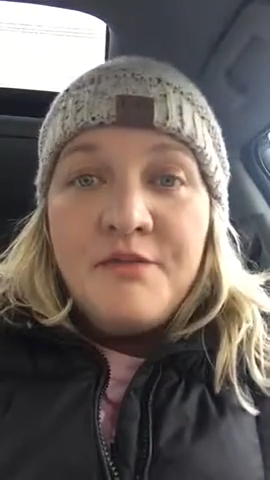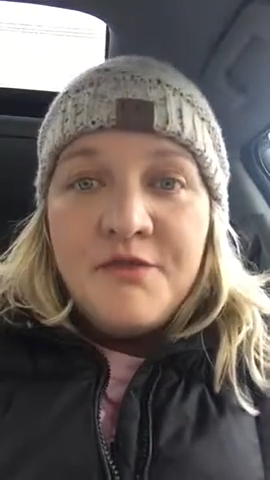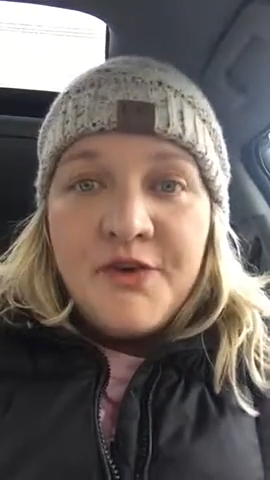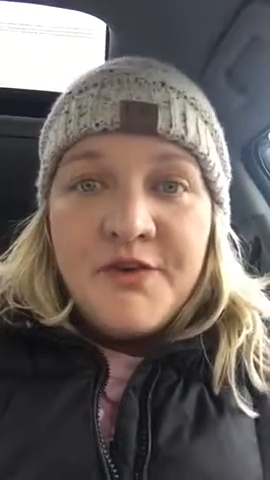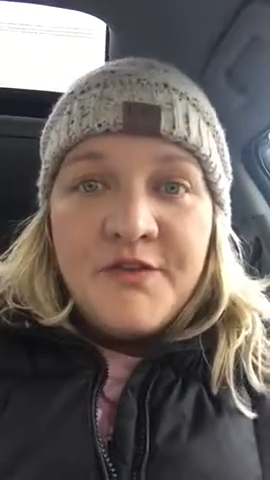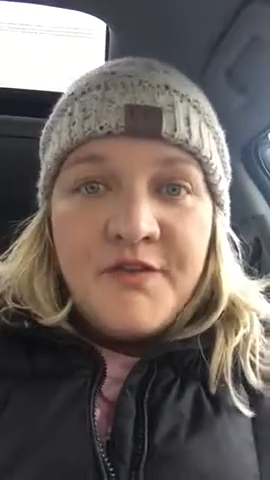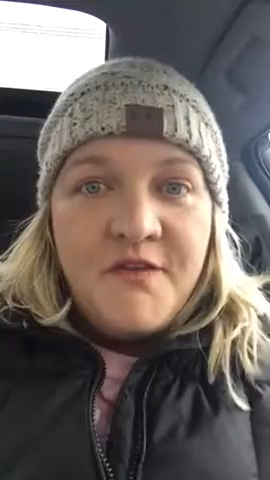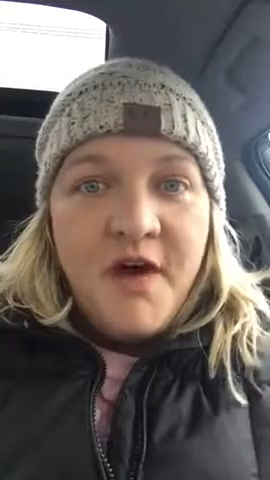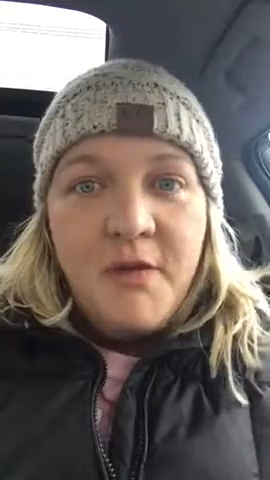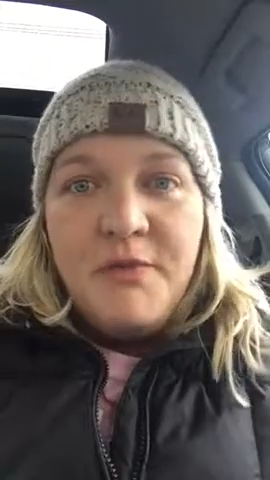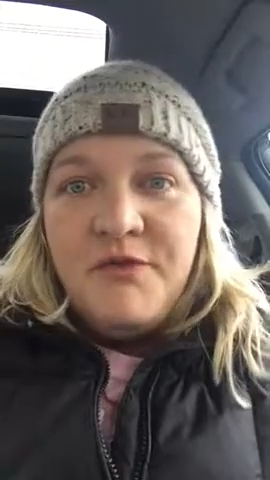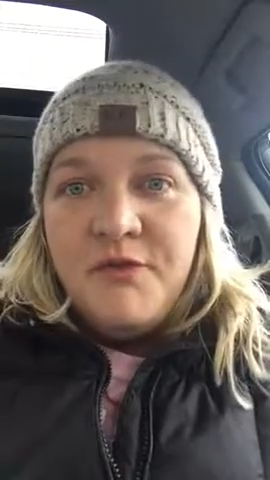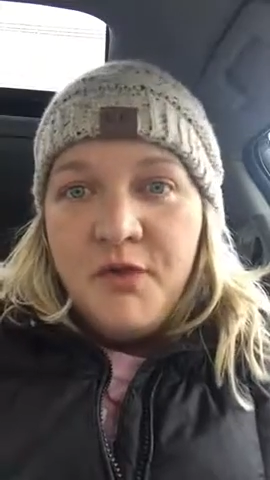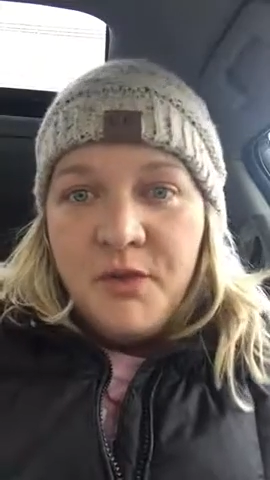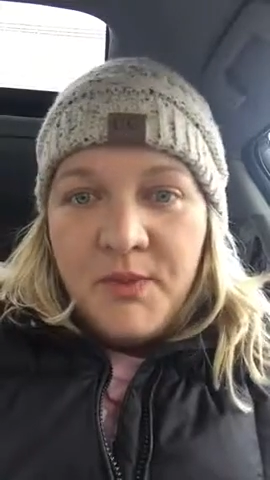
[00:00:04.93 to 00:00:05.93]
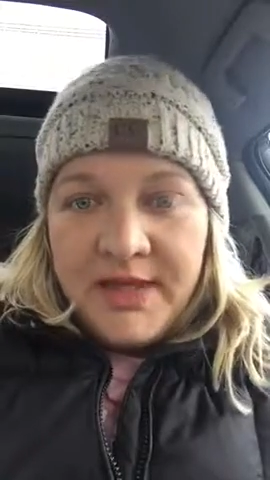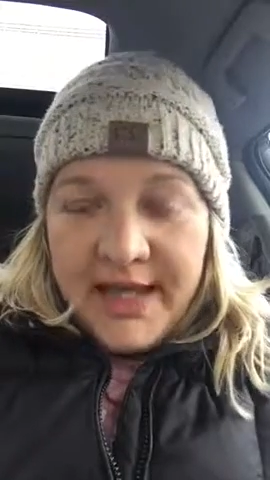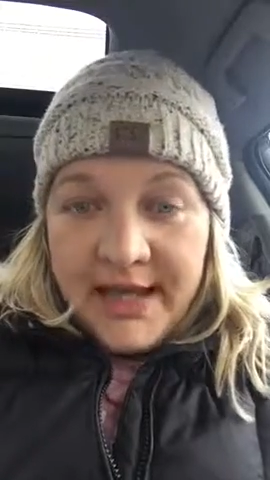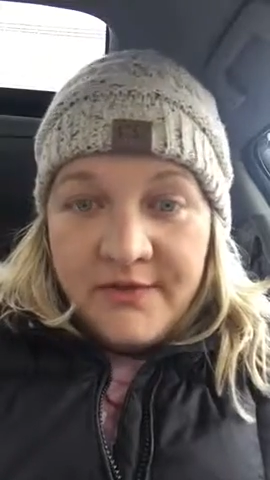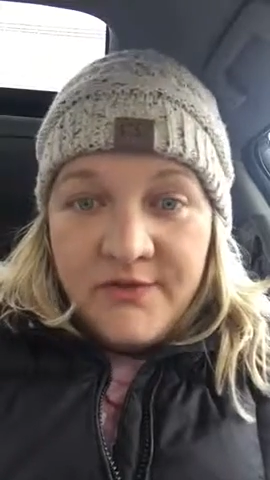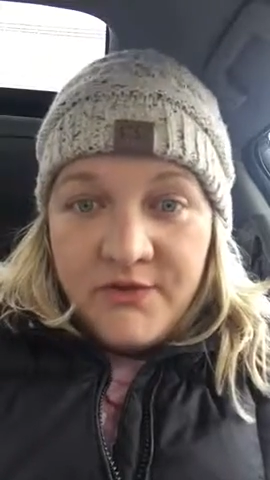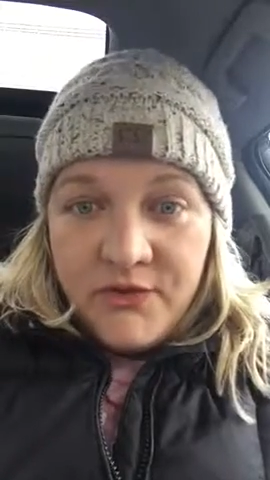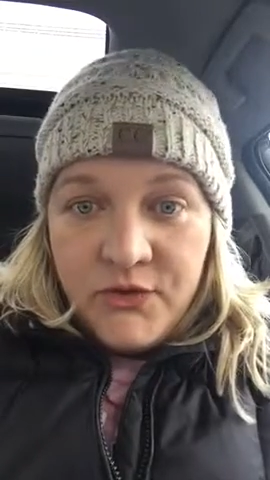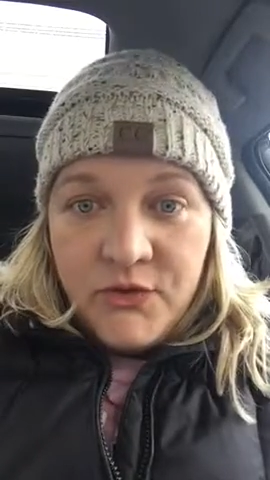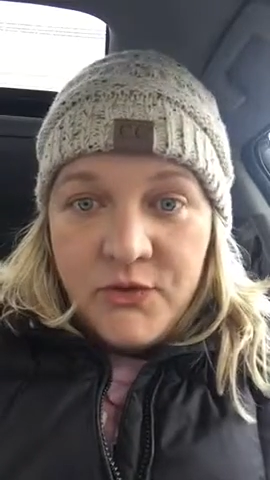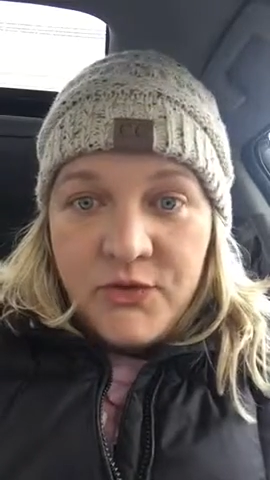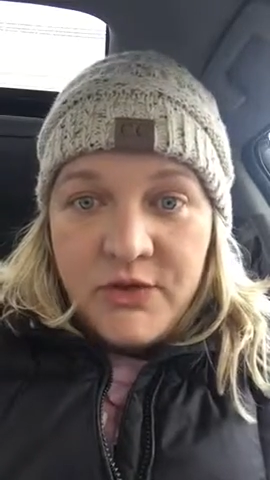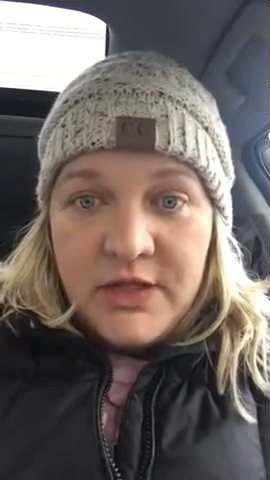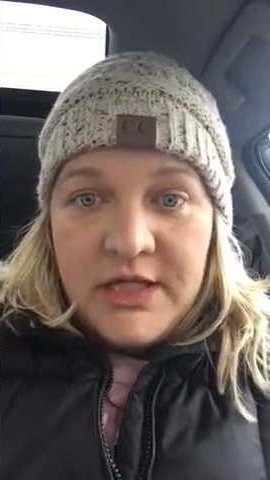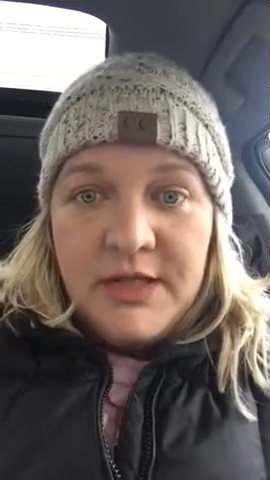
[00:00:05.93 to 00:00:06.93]
First of all, before we get
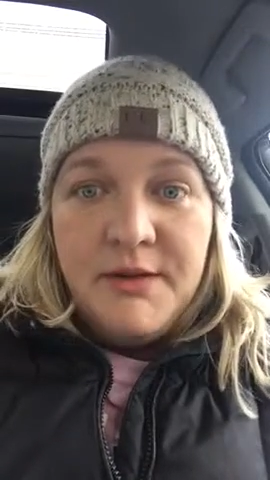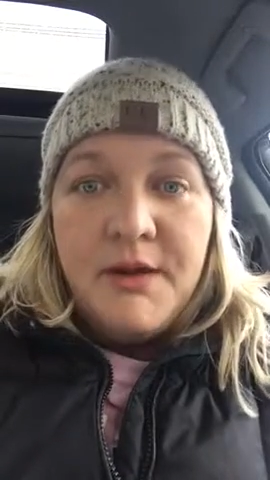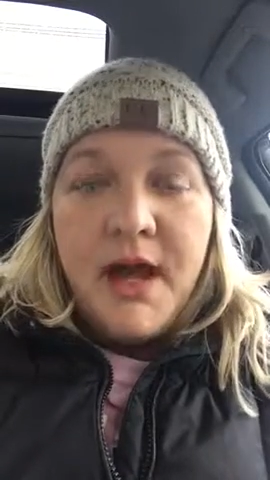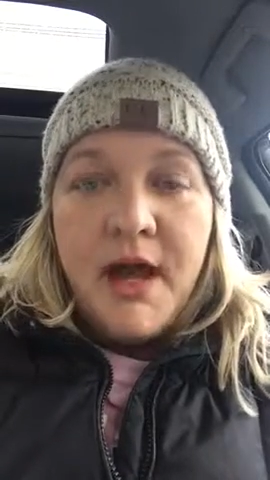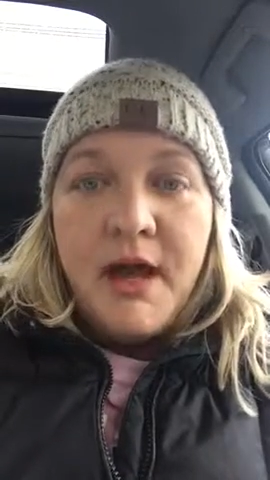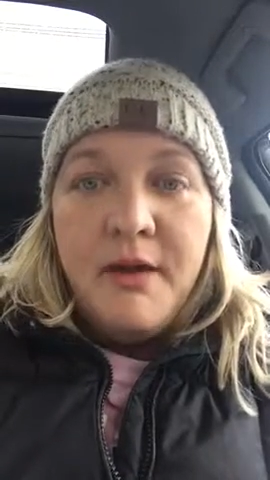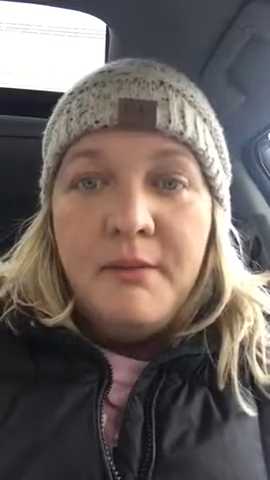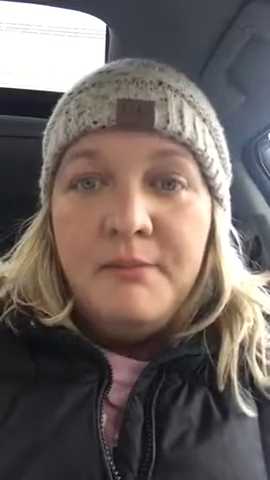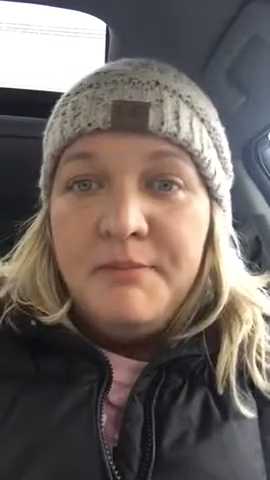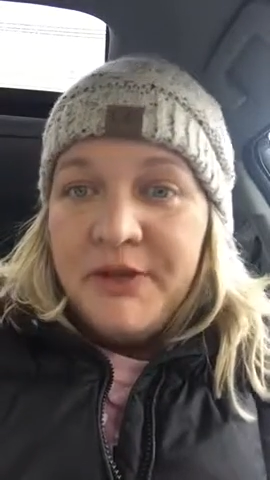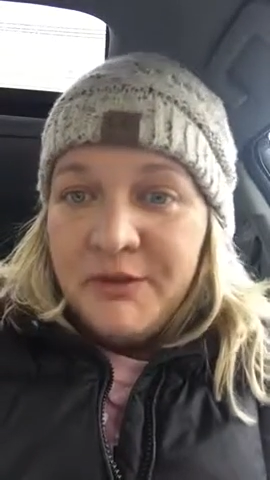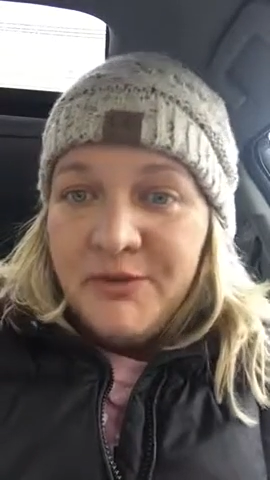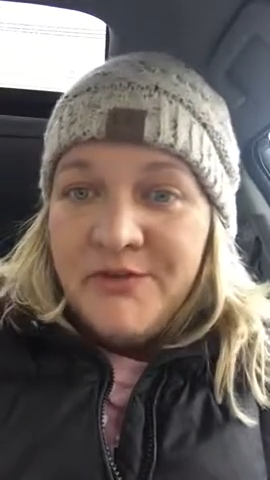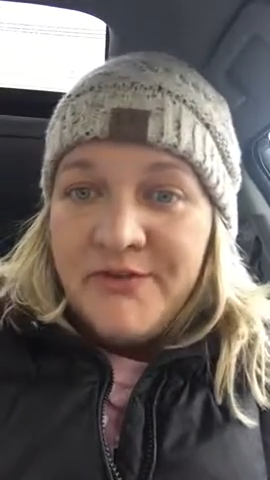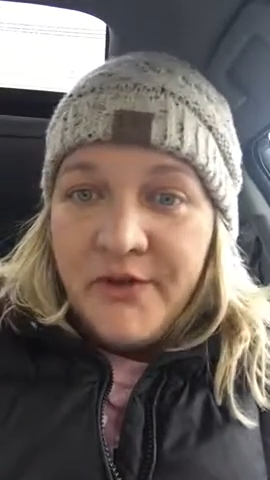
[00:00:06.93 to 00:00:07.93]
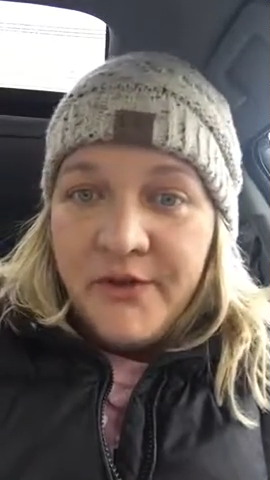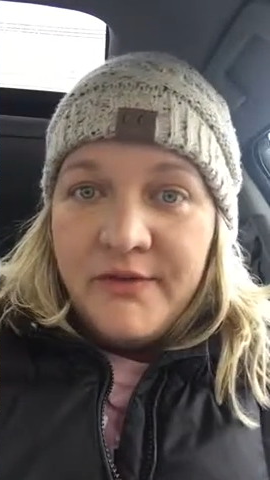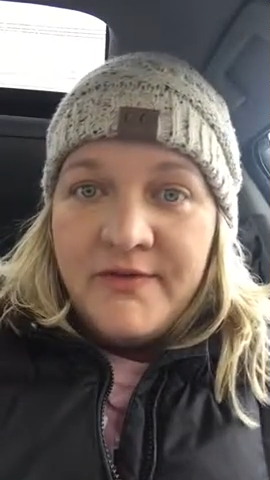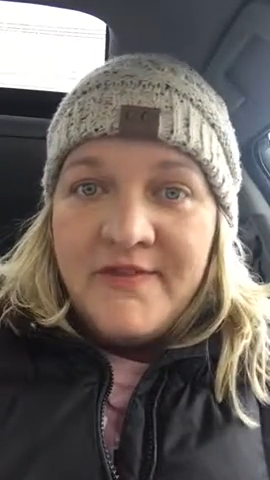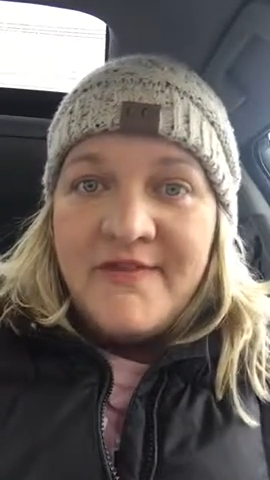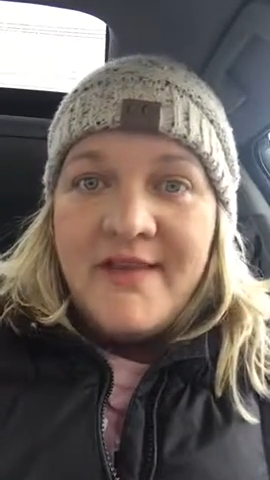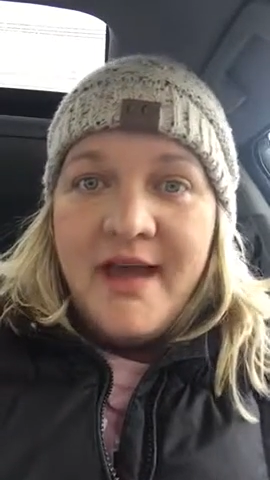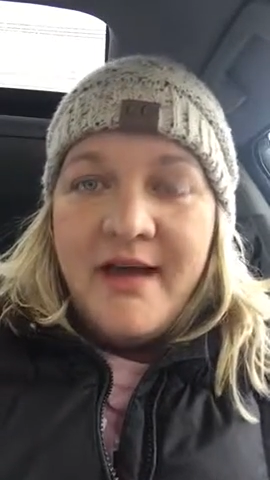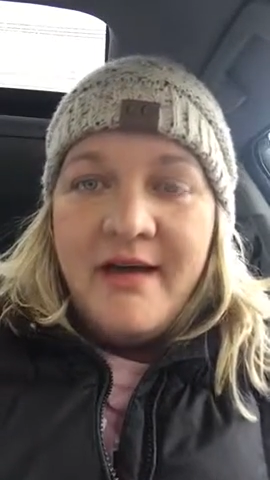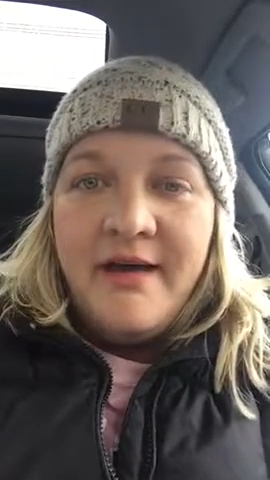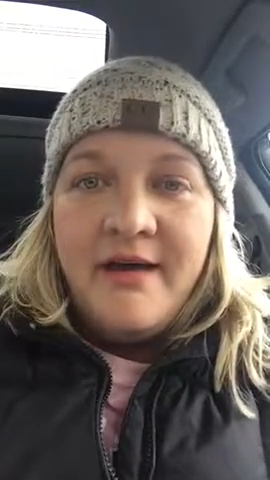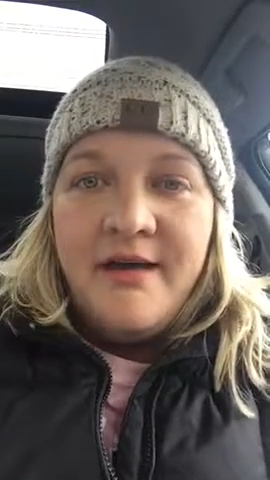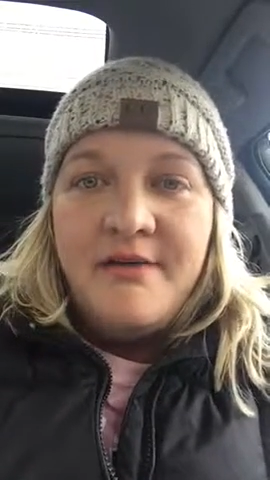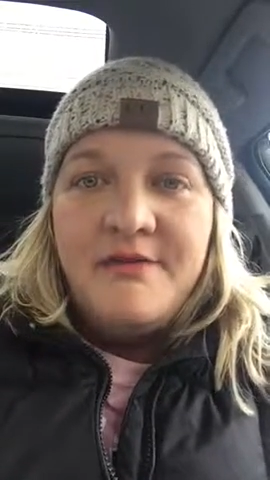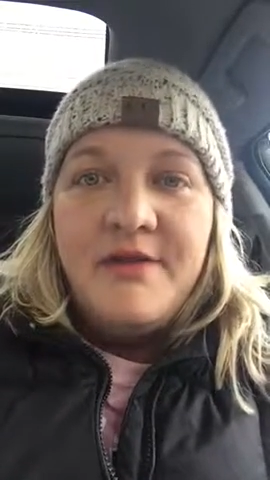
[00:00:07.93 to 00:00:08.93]
to the big results
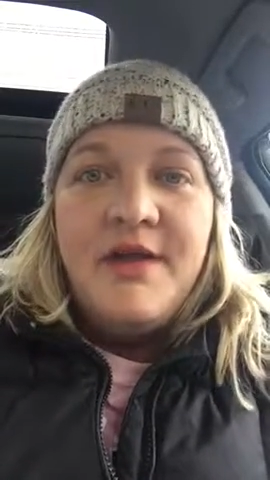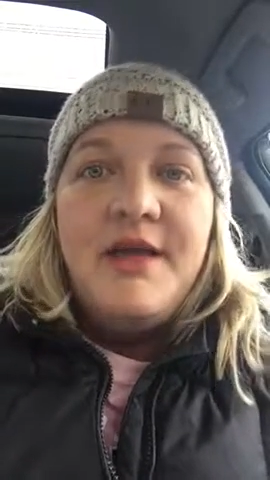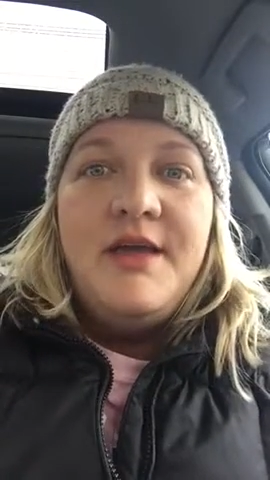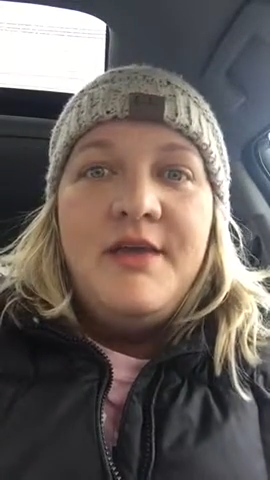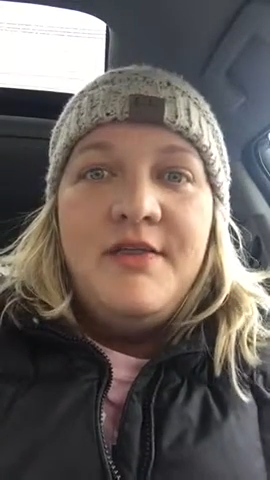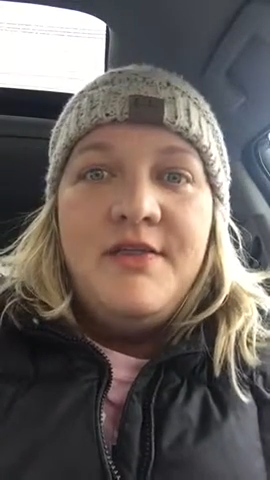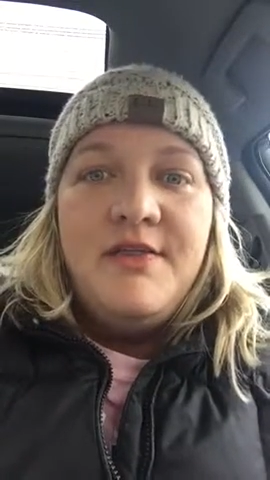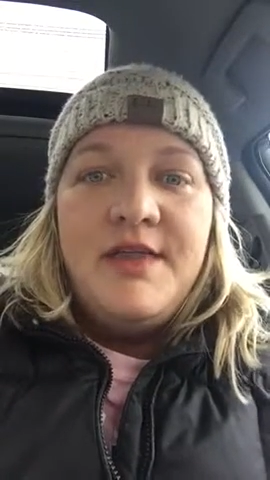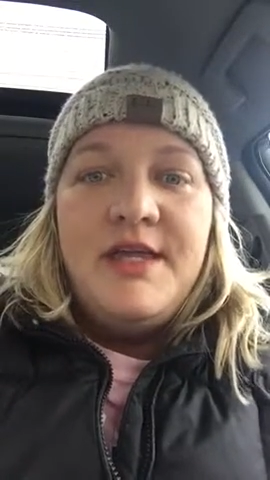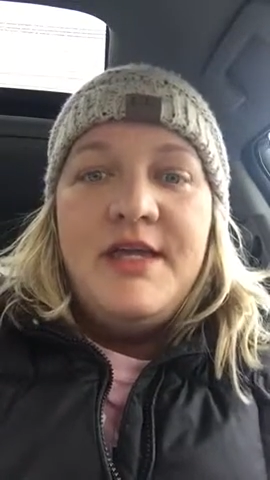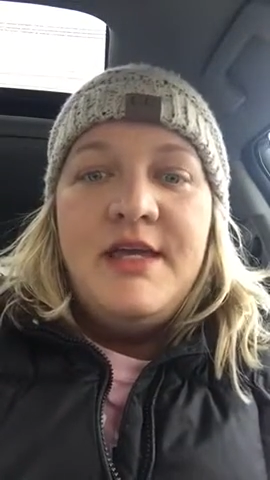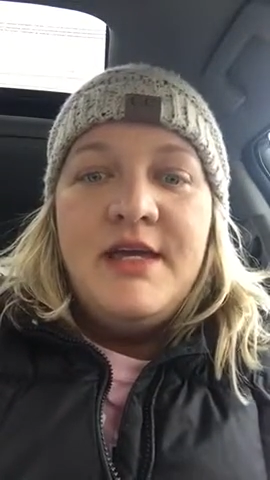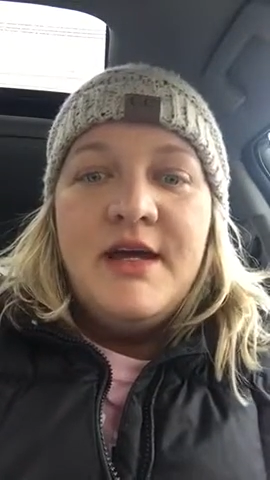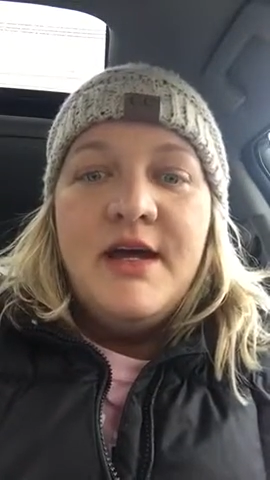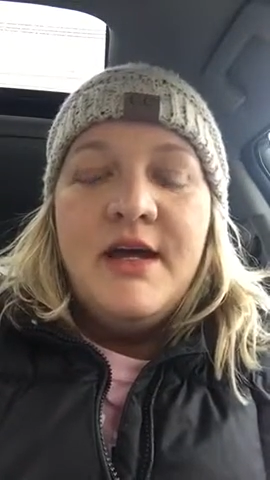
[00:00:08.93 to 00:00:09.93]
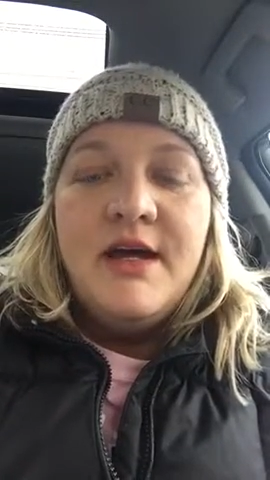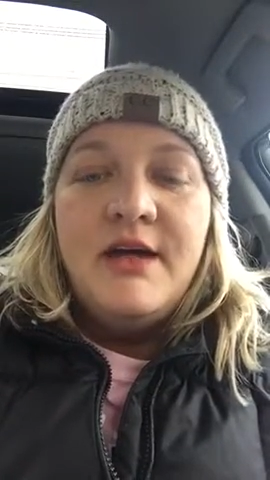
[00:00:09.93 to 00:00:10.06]
of the